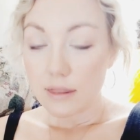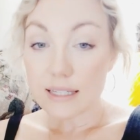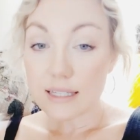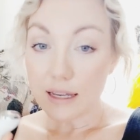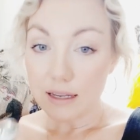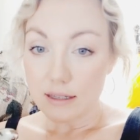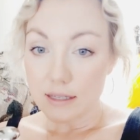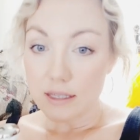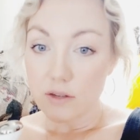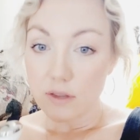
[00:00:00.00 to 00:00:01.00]
this guy
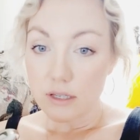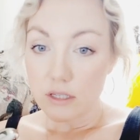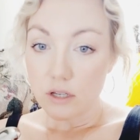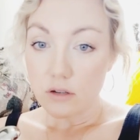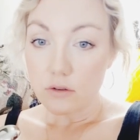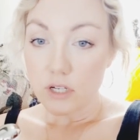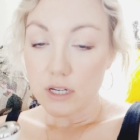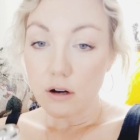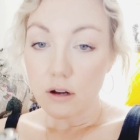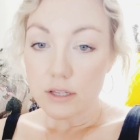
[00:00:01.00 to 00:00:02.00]
is, so that's huge.
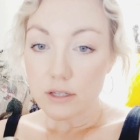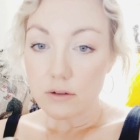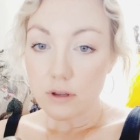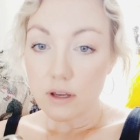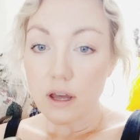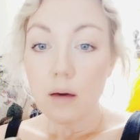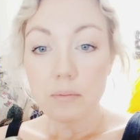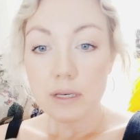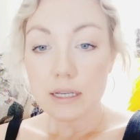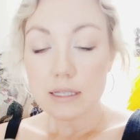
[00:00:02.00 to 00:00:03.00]
It also, the
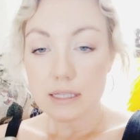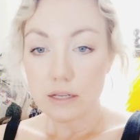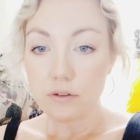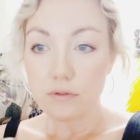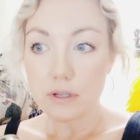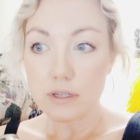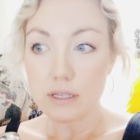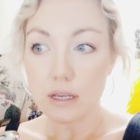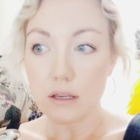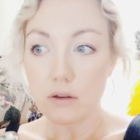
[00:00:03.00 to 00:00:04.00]
company itself
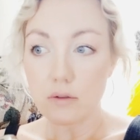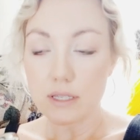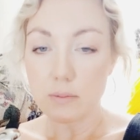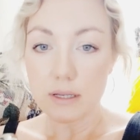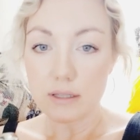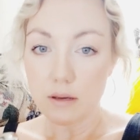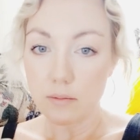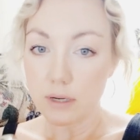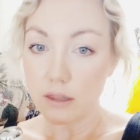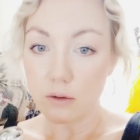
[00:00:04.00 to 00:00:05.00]
is a US based
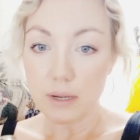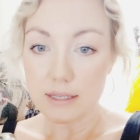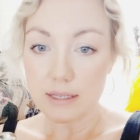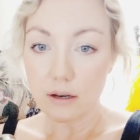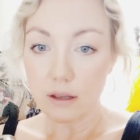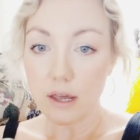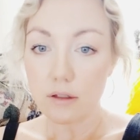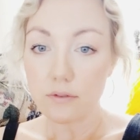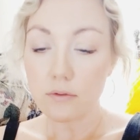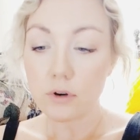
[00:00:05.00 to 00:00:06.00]
company. They're based out of
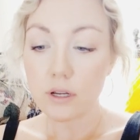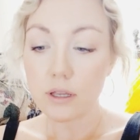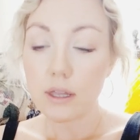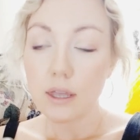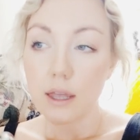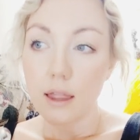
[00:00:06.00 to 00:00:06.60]
California.